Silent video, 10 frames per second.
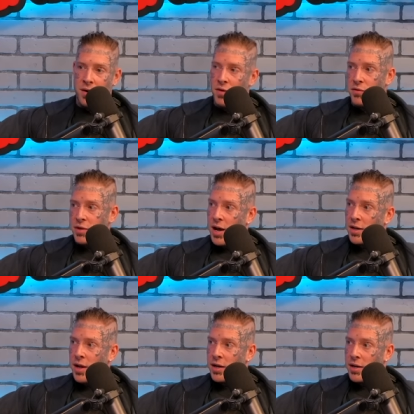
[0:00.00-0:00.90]
of every
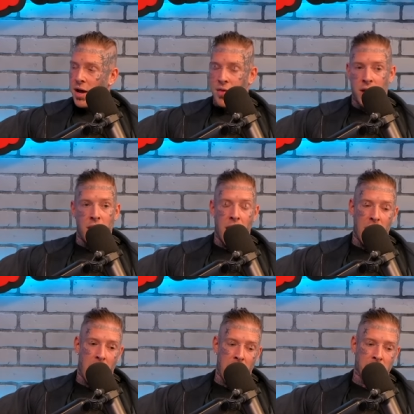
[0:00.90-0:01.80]
day, like, and then
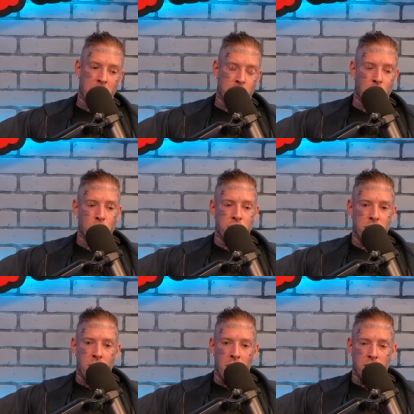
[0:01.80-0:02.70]
I I ended up going to
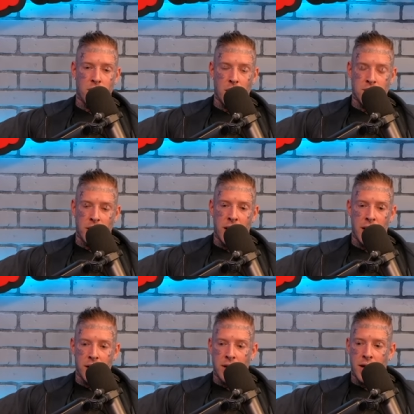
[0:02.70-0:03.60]
the doctor and I was like,
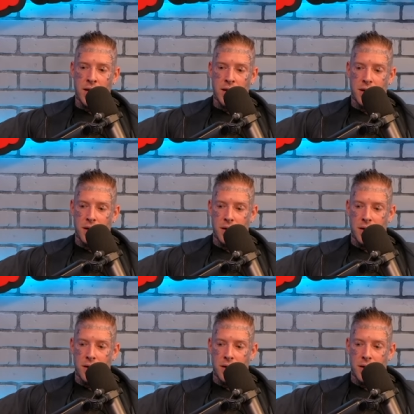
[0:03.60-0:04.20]
hey, like,